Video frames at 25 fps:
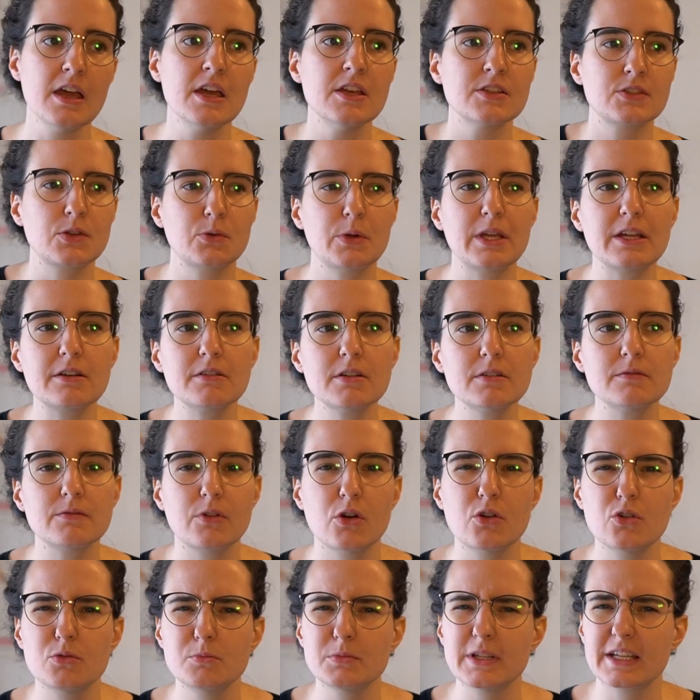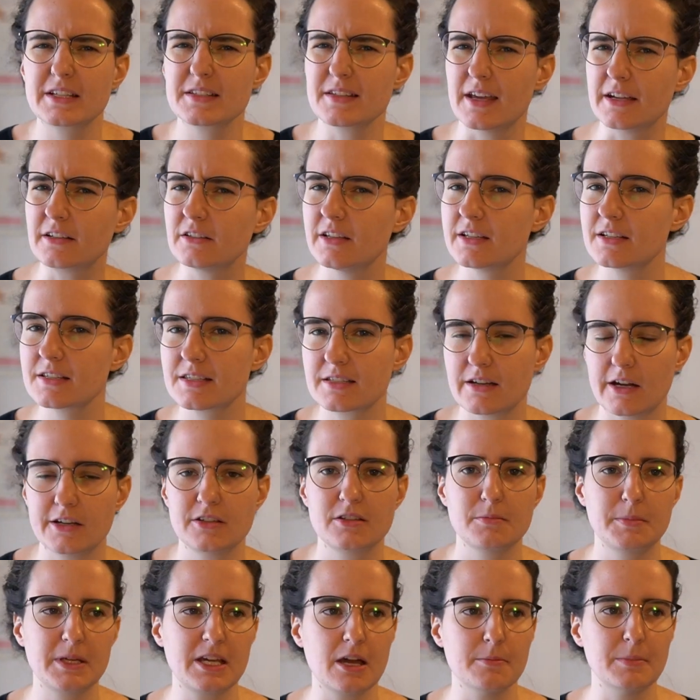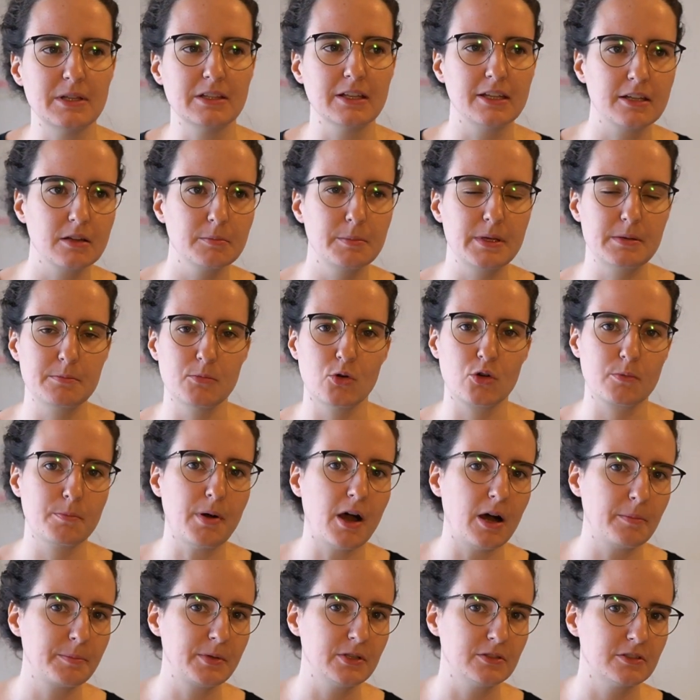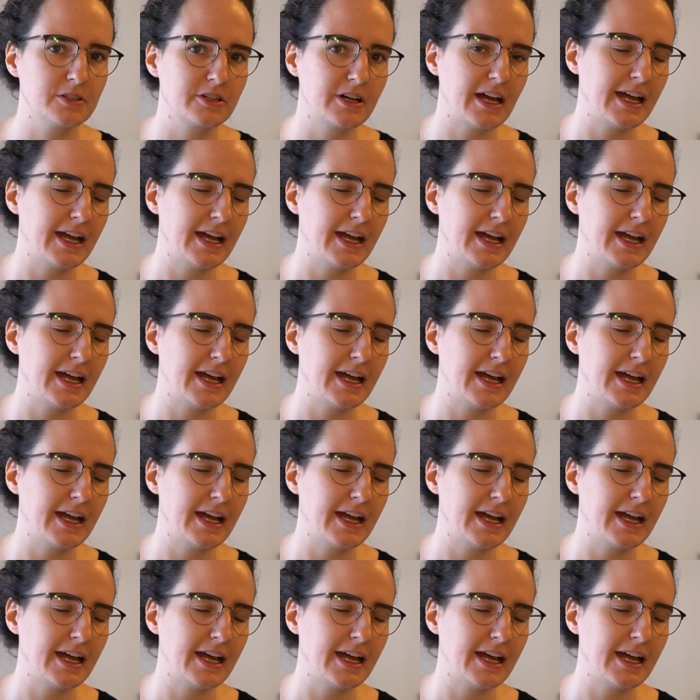So here in Rome, like cycling is starting to become a little bit more popular.